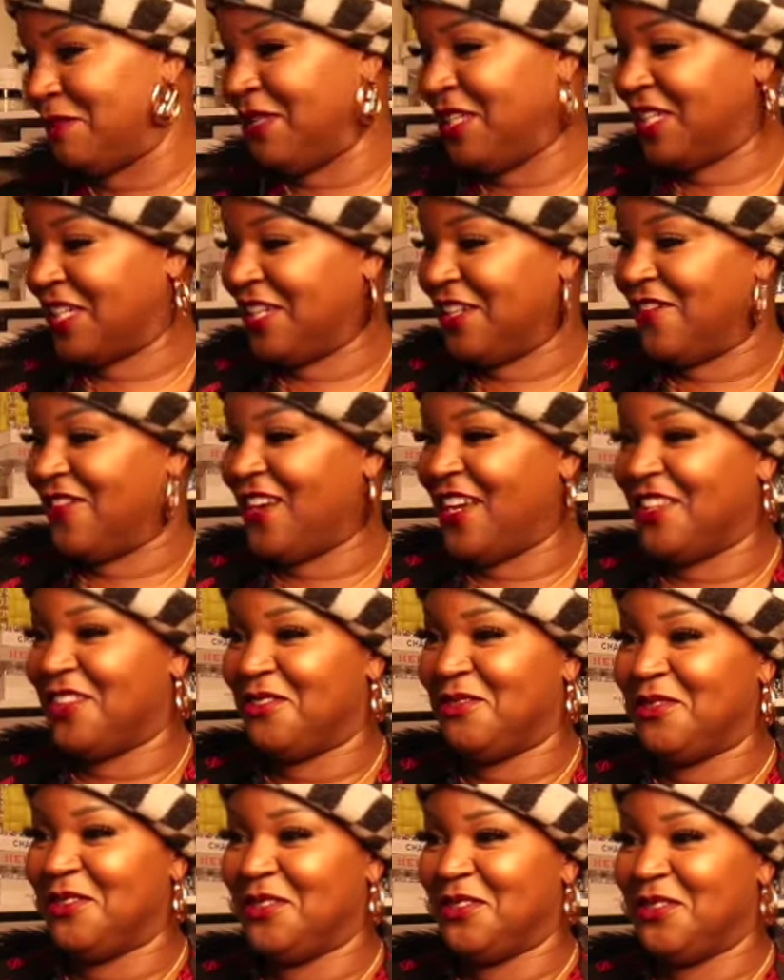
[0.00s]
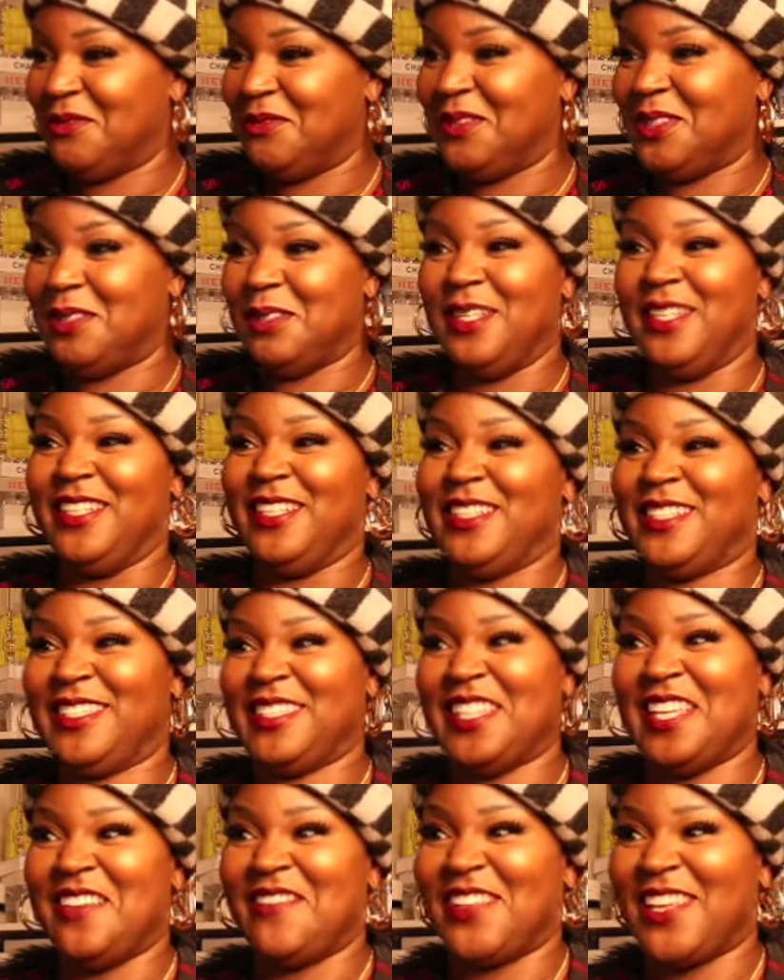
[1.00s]
looking around the room to
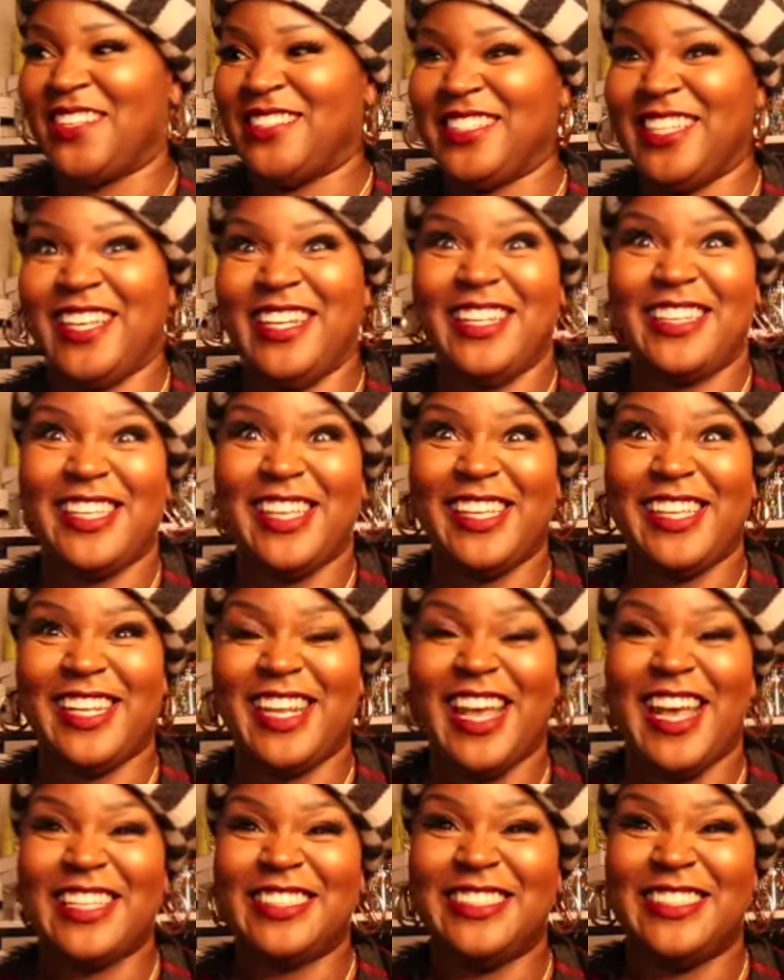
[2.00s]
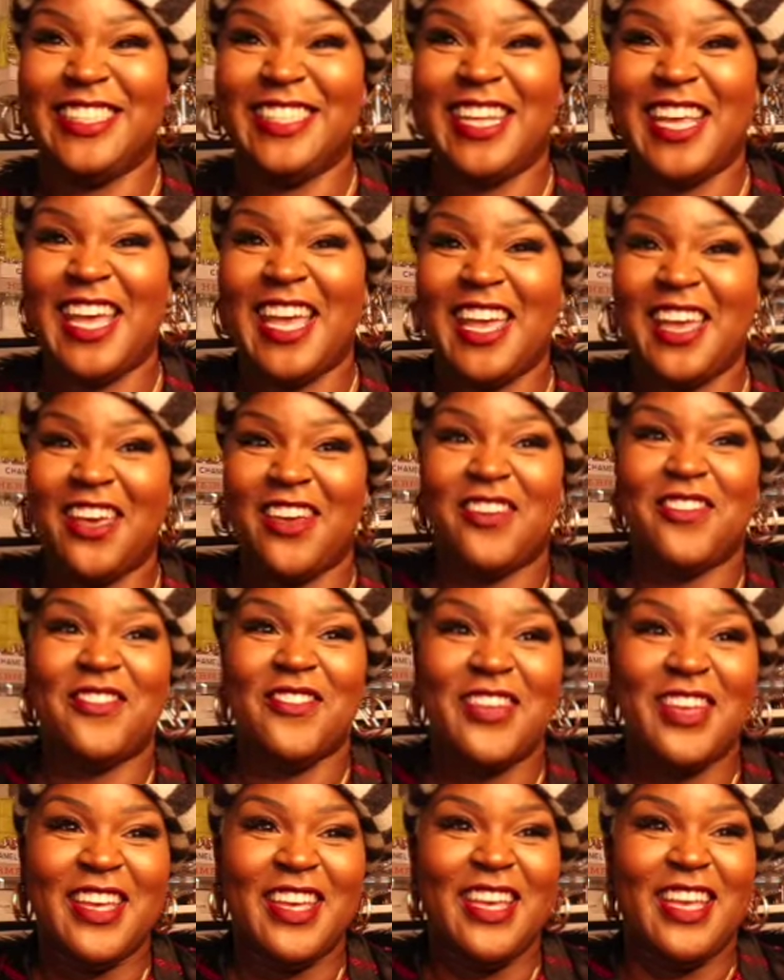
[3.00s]
see if there's anything that I should have
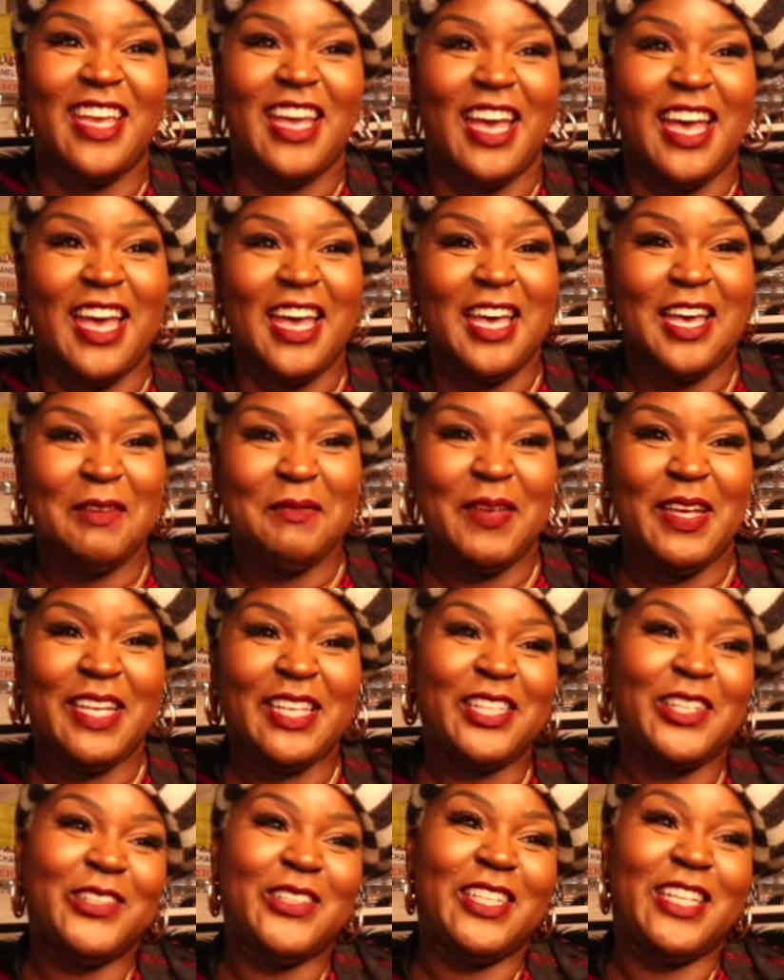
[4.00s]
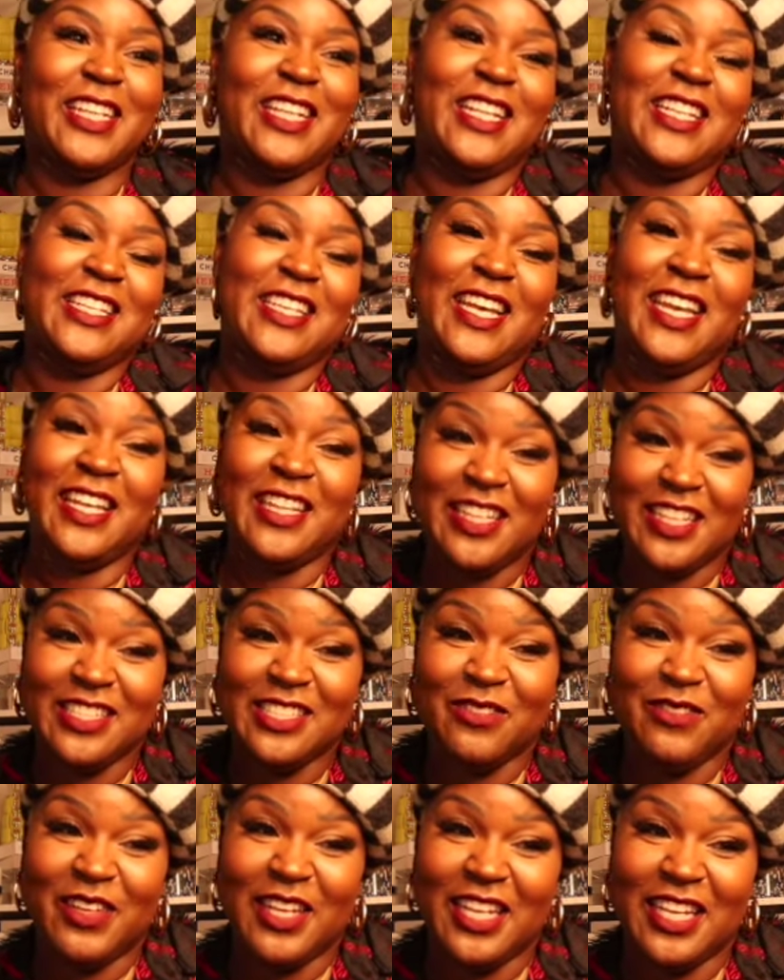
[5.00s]
included in
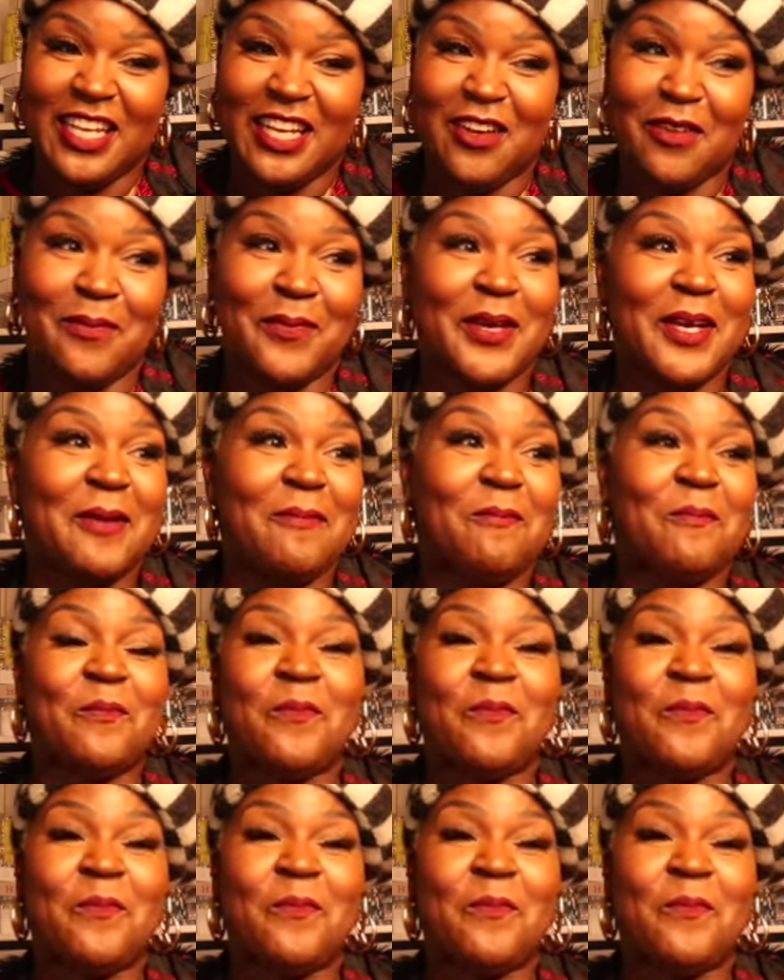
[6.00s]
this video, but